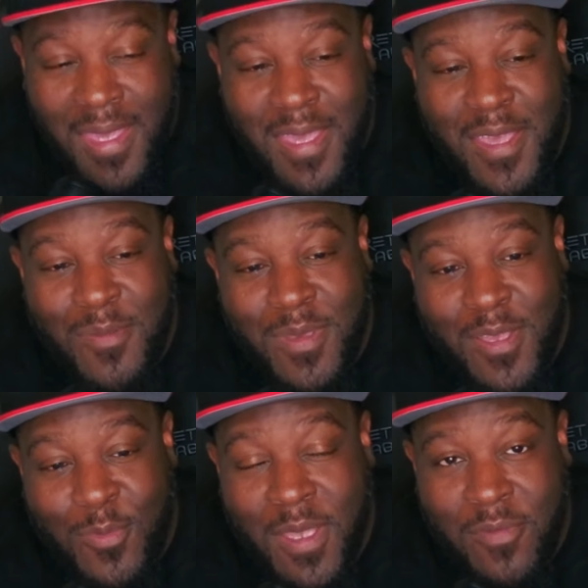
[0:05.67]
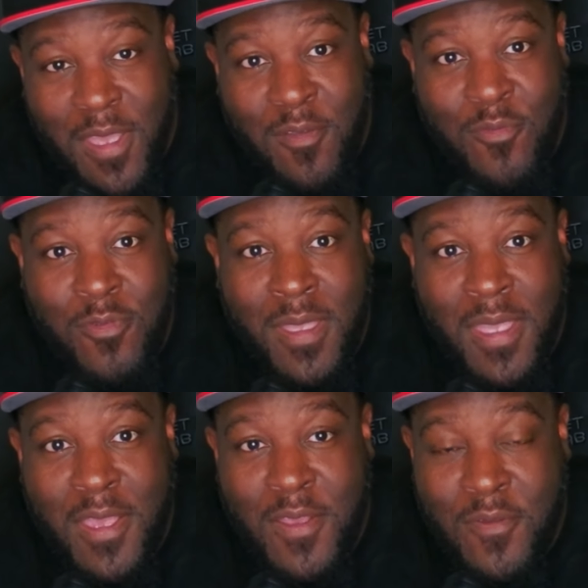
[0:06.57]
Because we have every
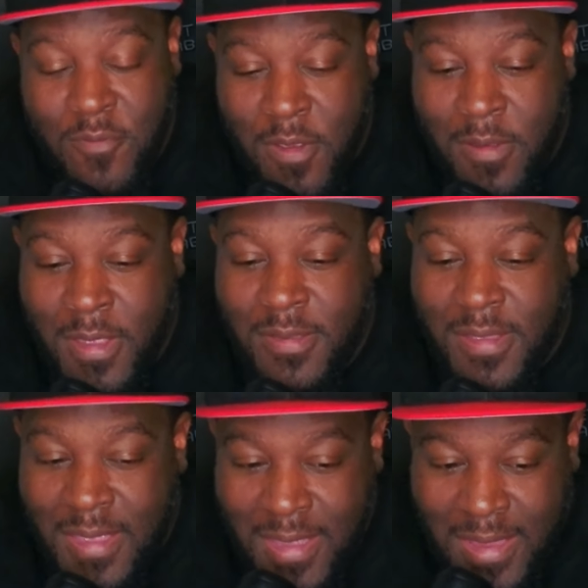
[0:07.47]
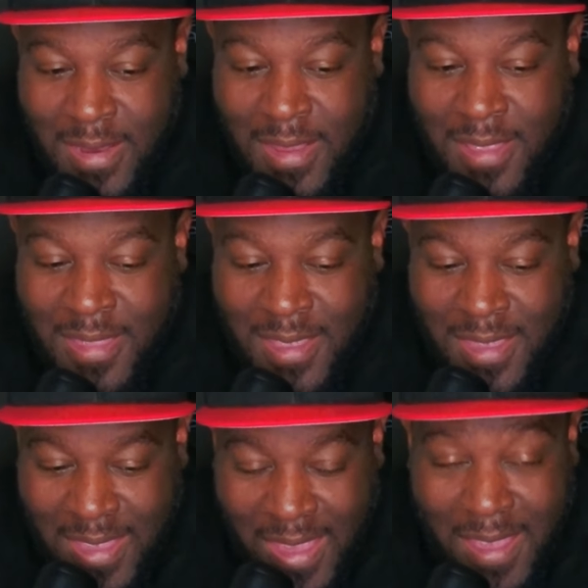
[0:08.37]
variant in the
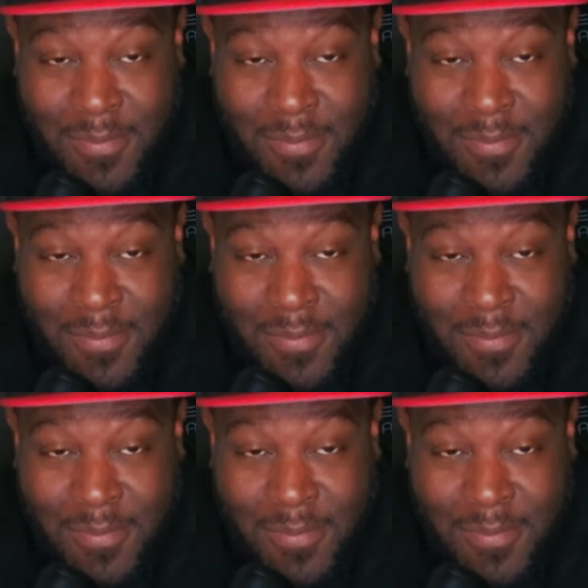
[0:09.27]
game.